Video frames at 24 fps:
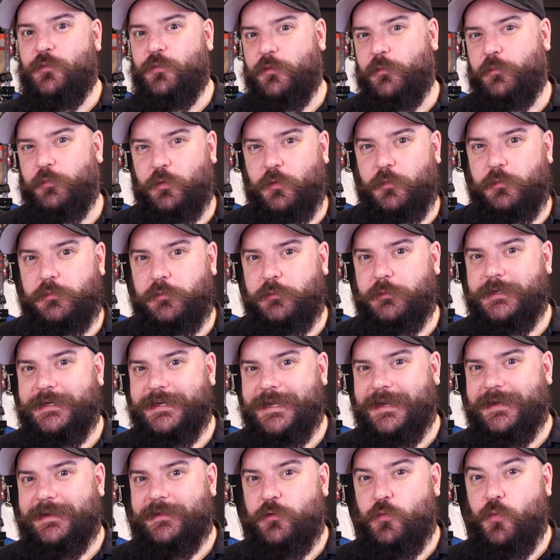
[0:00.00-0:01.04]
will probably
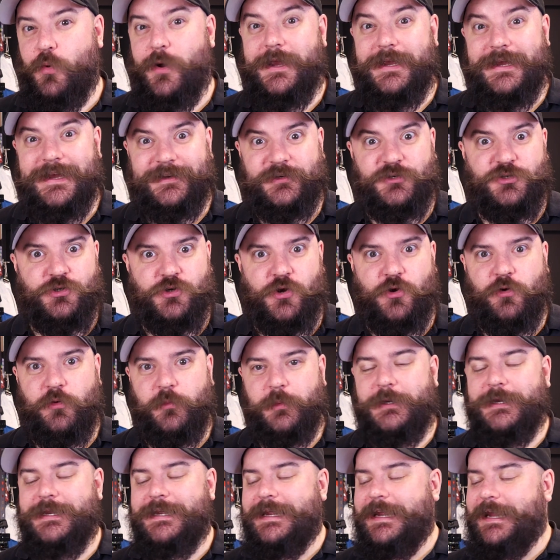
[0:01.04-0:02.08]
get in the way and show
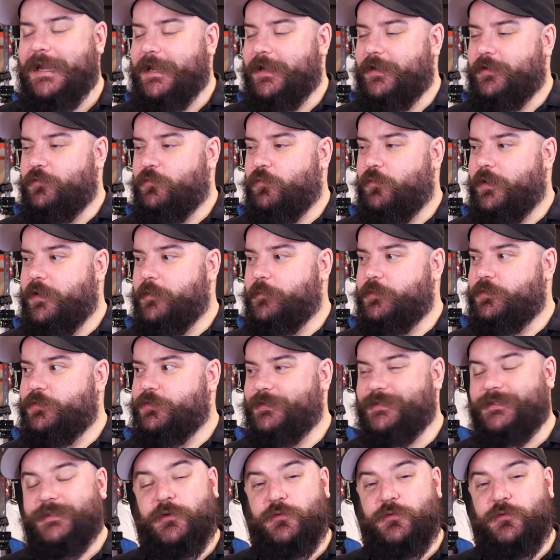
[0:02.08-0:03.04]
up in your images.